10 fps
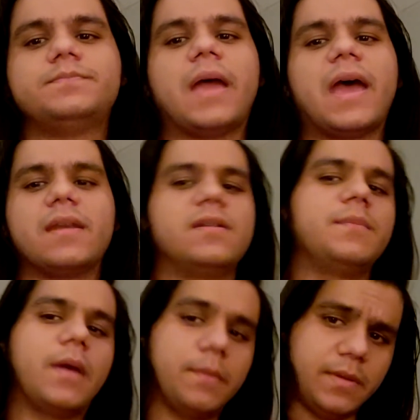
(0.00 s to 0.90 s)
bad,
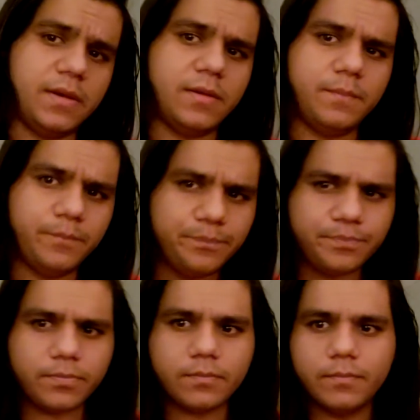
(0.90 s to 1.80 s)
in my opinion.
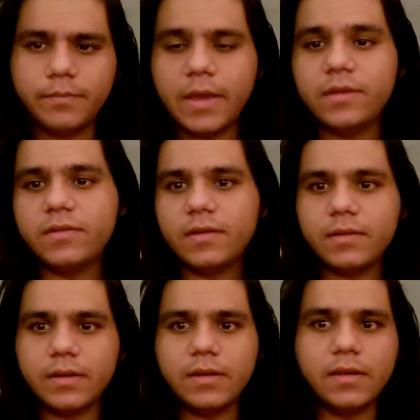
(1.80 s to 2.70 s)

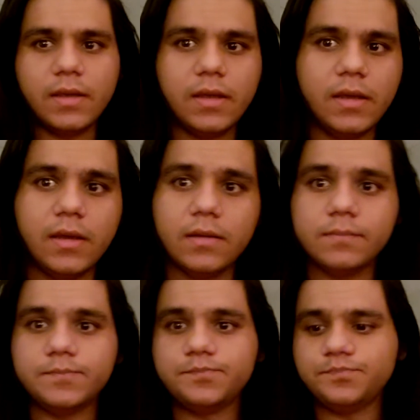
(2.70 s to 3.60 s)
Basically, he
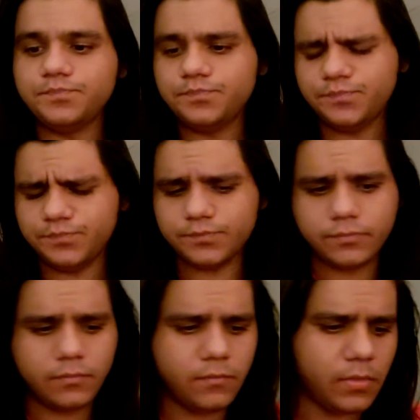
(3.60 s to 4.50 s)

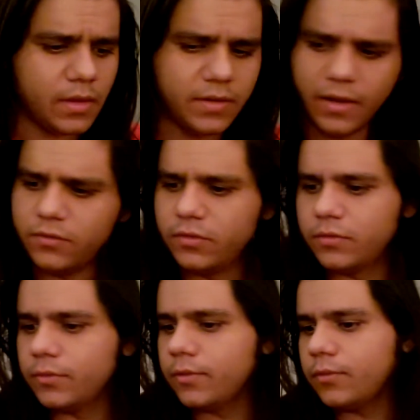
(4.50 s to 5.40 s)

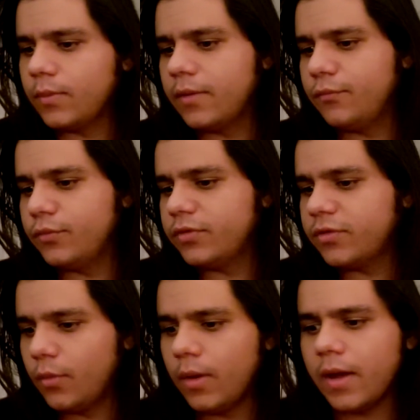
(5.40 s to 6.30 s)
tensions with his wife was
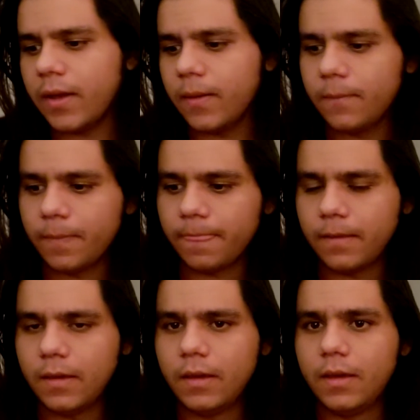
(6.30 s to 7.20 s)
so high.
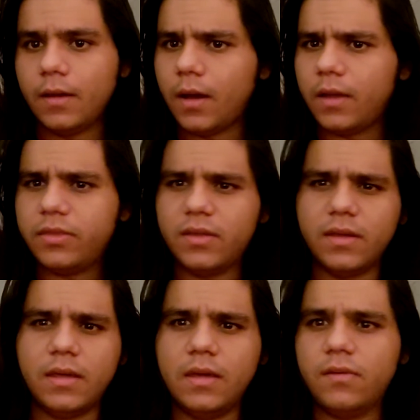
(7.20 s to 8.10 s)
I
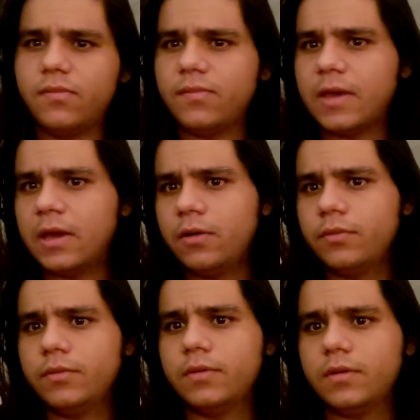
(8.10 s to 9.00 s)
think he
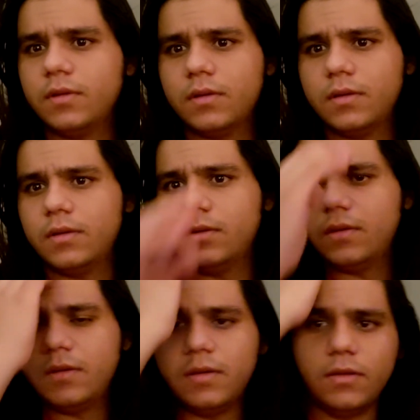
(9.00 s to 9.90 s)
found
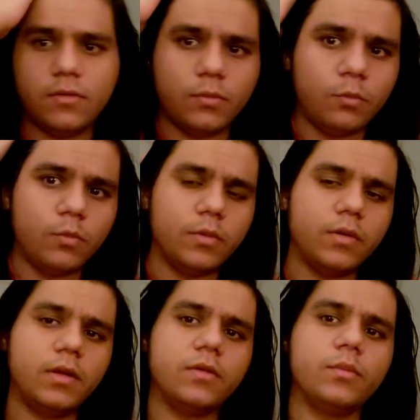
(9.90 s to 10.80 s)
his
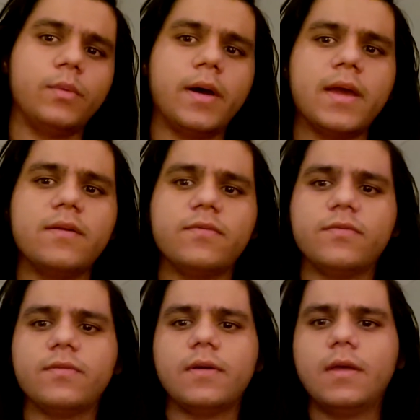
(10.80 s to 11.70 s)
his wife
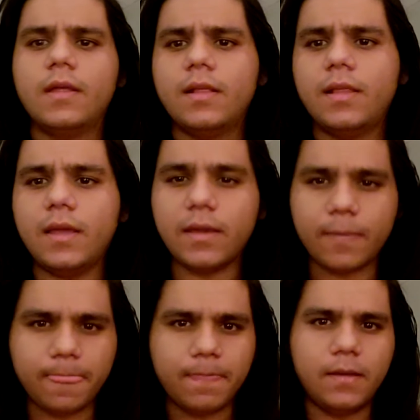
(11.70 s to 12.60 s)
like
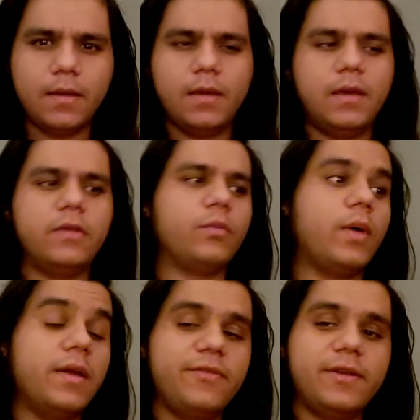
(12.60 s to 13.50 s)
his
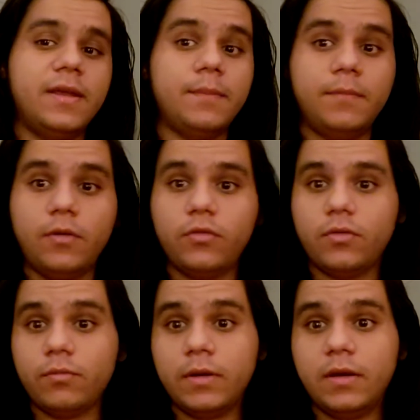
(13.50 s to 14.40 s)
wife and him used
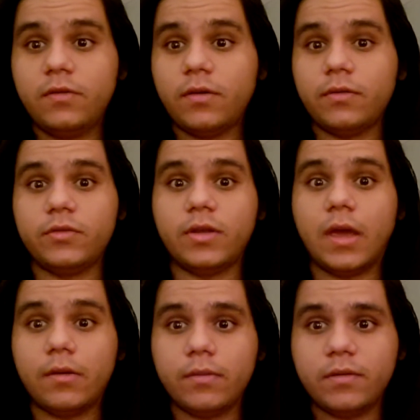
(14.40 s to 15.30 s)
to read each other's
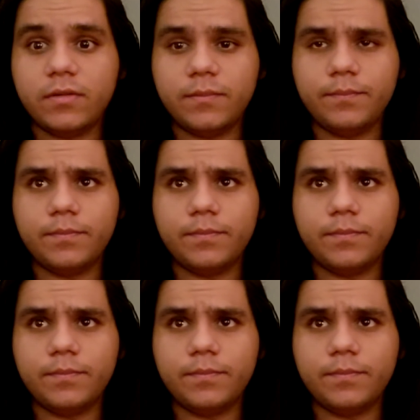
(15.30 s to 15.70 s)
diaries.